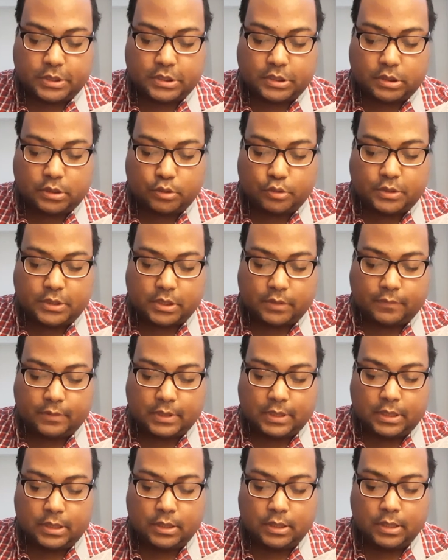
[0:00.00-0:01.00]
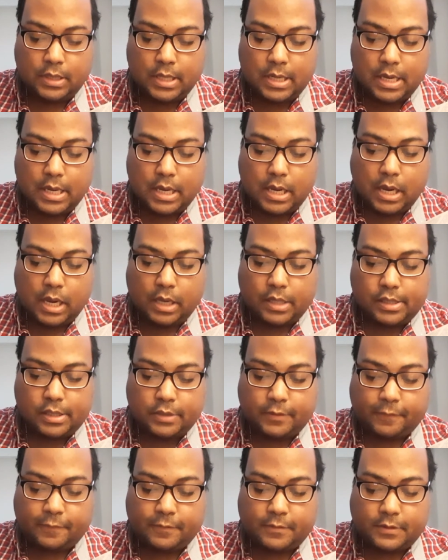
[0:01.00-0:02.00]
exclusively,
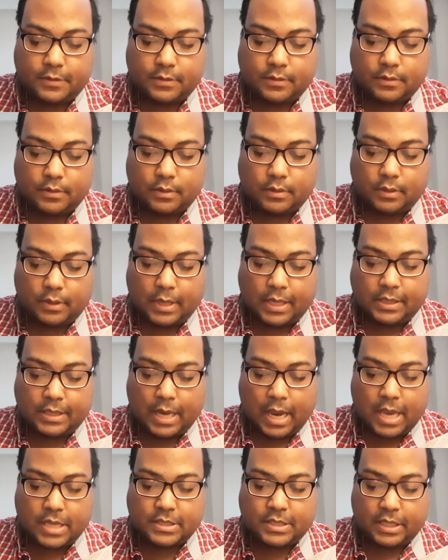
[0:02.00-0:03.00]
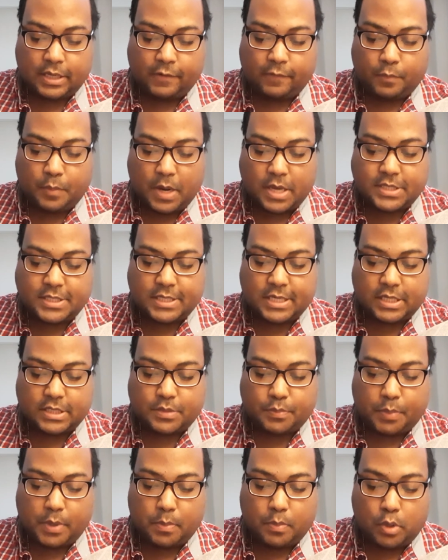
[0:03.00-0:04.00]
as if by chance
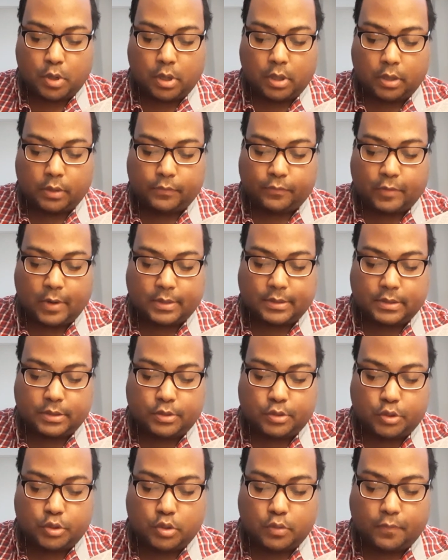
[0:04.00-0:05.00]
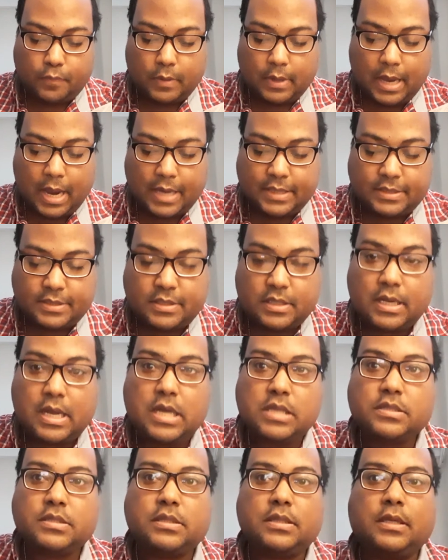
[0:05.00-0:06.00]
people are attracted to you for guidance and
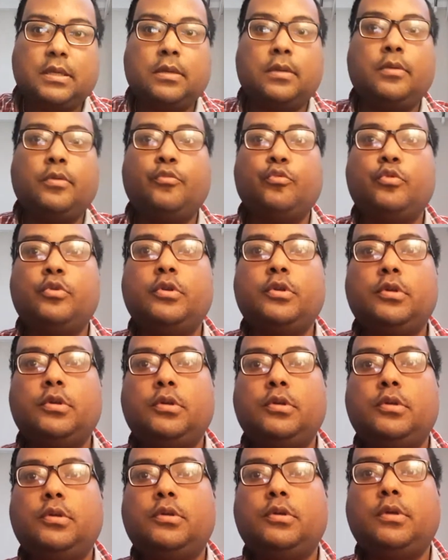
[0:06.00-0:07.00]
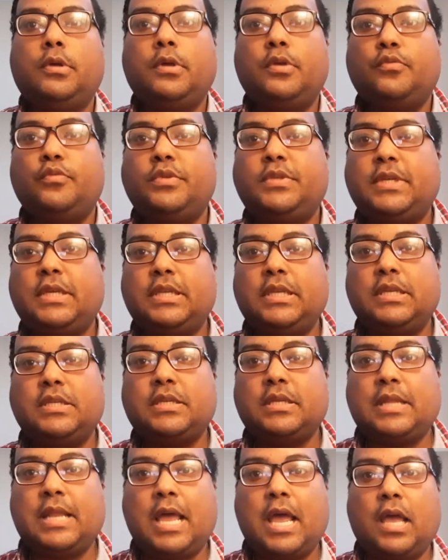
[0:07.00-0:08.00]
counseling. We see this a
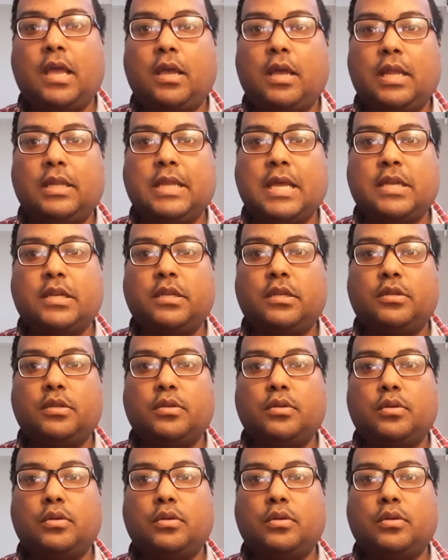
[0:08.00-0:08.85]
lot of